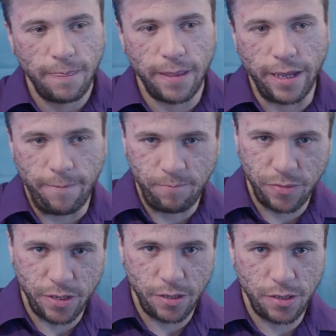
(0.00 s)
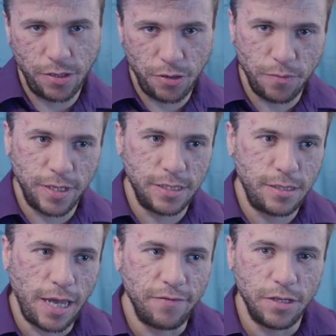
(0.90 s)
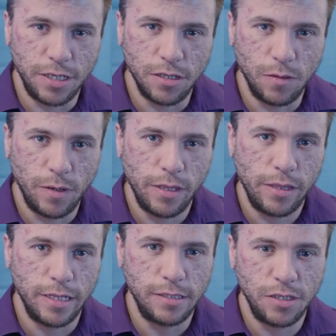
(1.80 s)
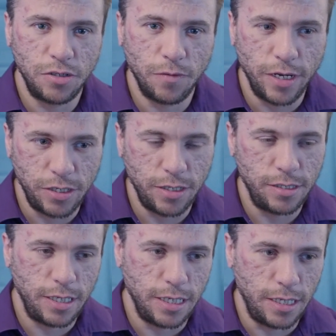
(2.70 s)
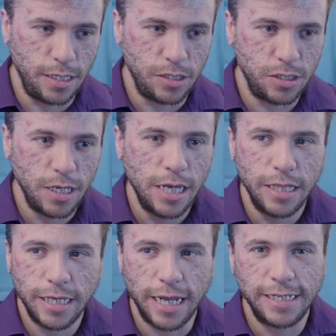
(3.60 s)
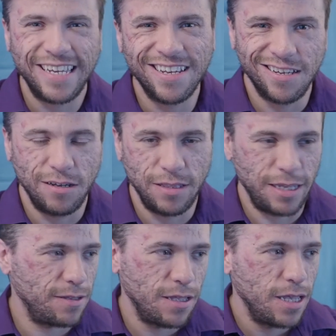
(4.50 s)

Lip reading: that humans have to deal with, and situations, and just the idea. Like,